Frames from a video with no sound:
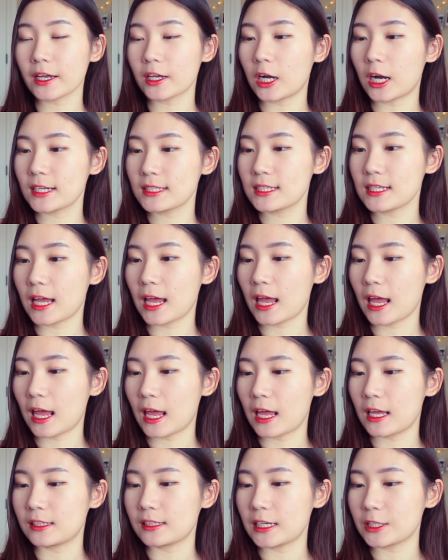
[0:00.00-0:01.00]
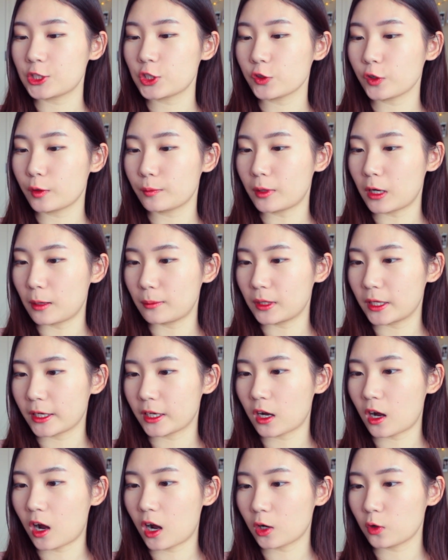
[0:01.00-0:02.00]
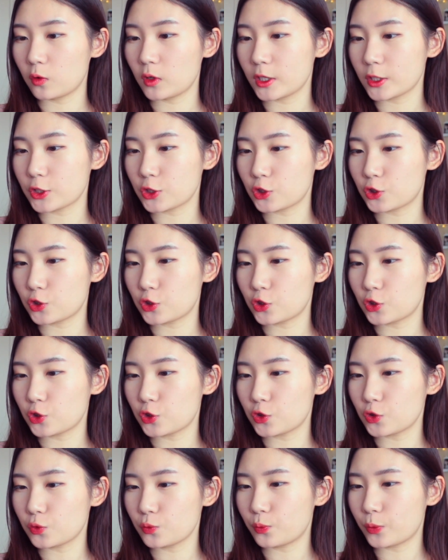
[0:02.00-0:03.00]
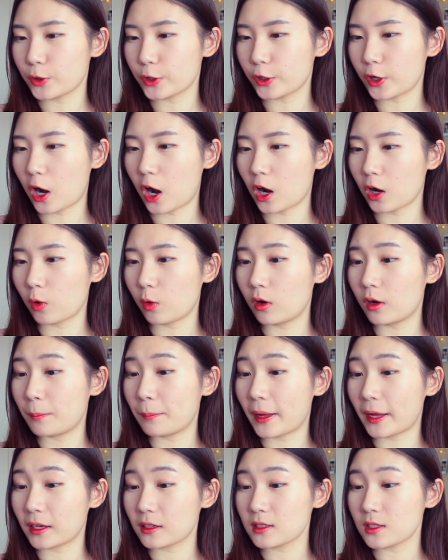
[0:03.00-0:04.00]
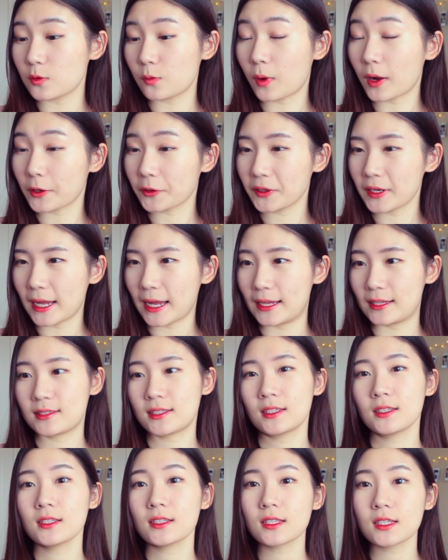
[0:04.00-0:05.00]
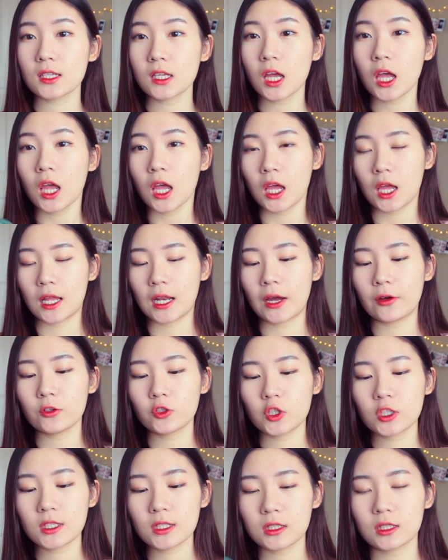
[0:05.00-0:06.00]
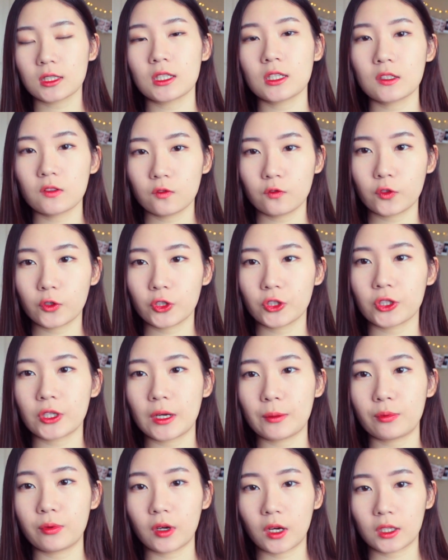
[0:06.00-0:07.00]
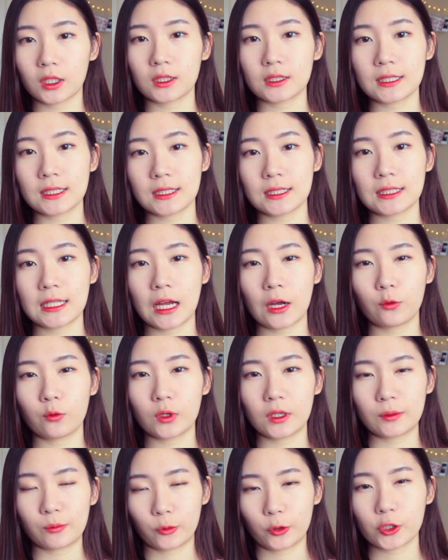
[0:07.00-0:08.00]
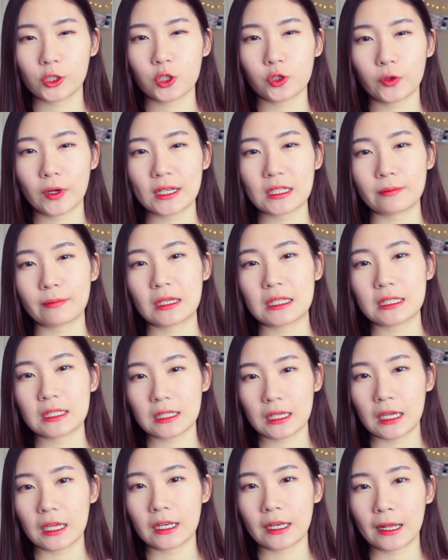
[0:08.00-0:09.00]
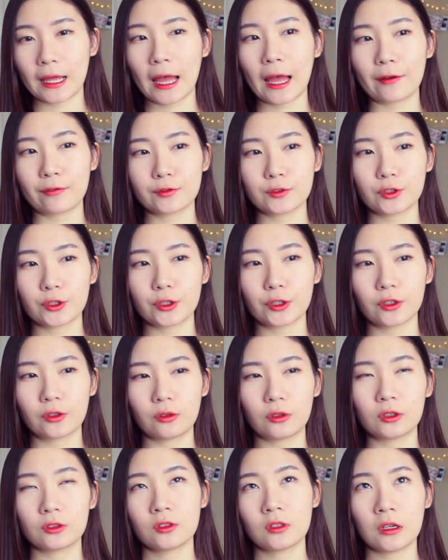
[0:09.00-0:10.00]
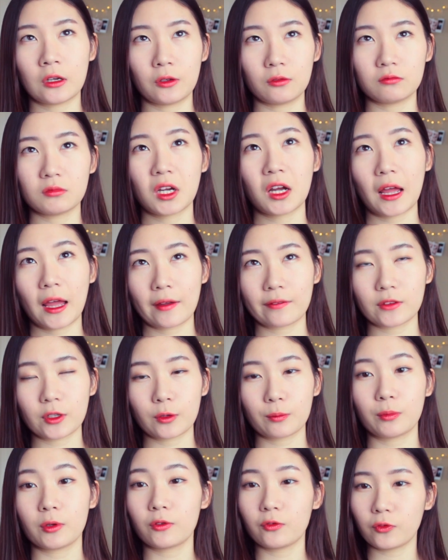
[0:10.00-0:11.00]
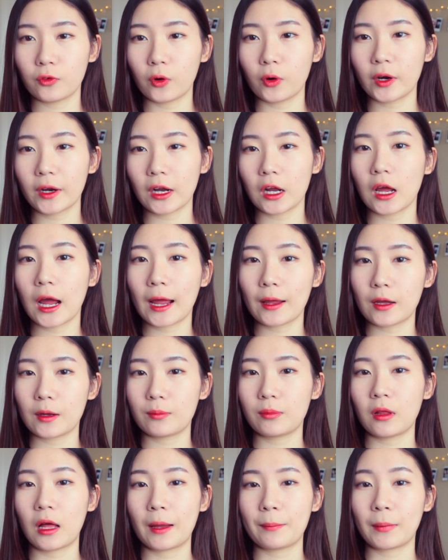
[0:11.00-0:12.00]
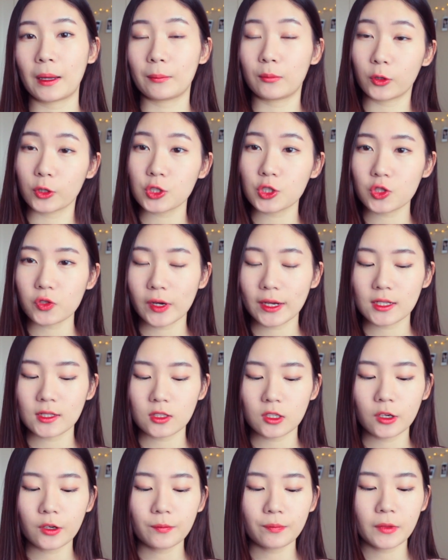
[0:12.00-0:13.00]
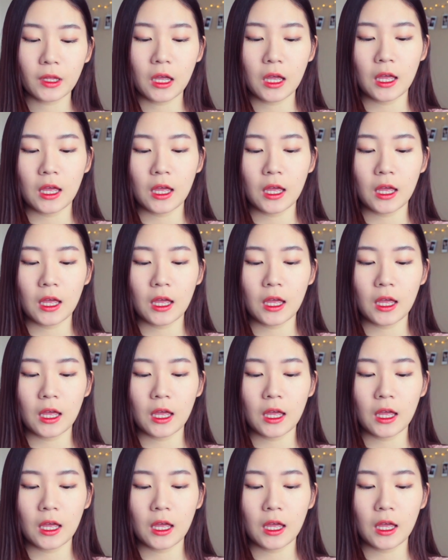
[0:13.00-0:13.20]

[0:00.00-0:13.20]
I got a Nature Republic Aqua Super Aqua Max Watery Essence, and I was just looking for a product that would moisturize my skin after, well no, not after, before I apply my moisturizer,